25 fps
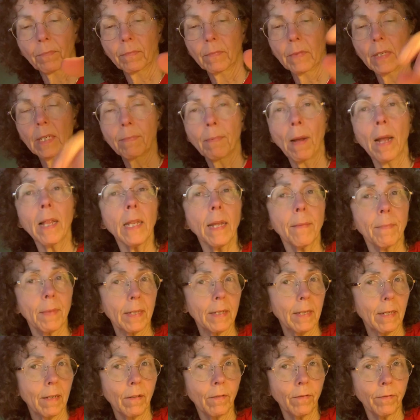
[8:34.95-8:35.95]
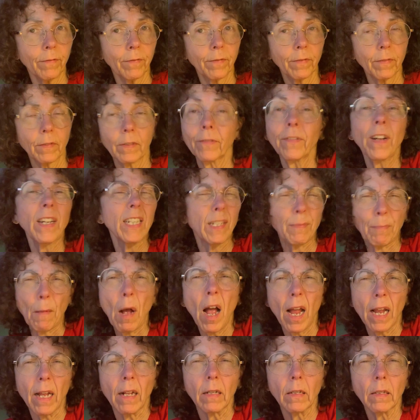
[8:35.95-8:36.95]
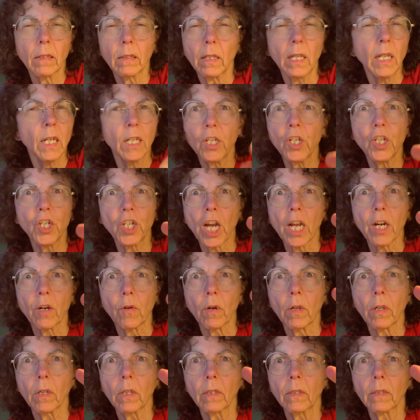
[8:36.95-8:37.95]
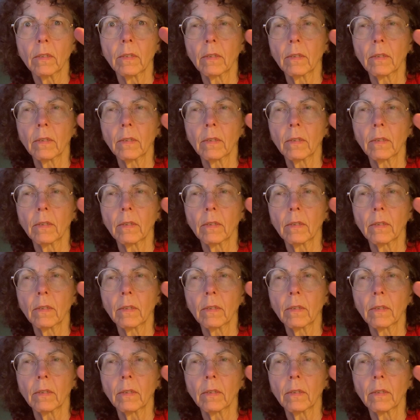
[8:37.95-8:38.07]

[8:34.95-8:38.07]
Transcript: smile at myself, if I smile in general,